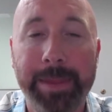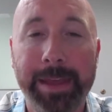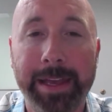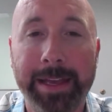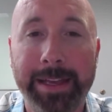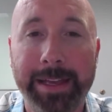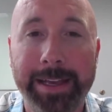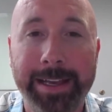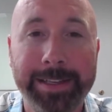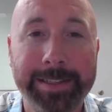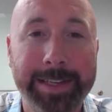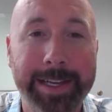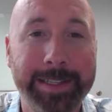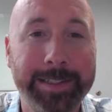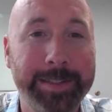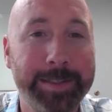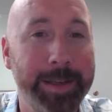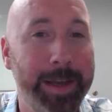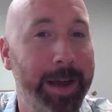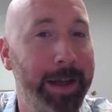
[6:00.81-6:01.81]

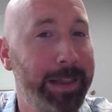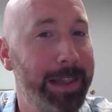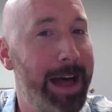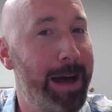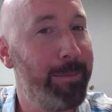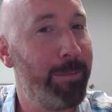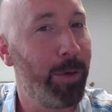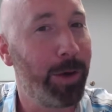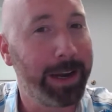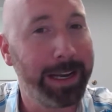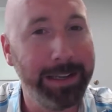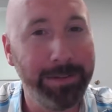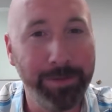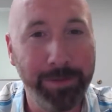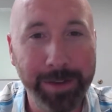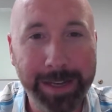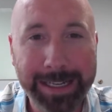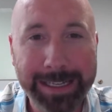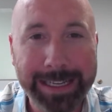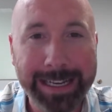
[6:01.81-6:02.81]
it's a lot more
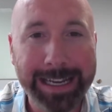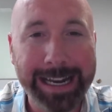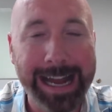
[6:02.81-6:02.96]
convenient.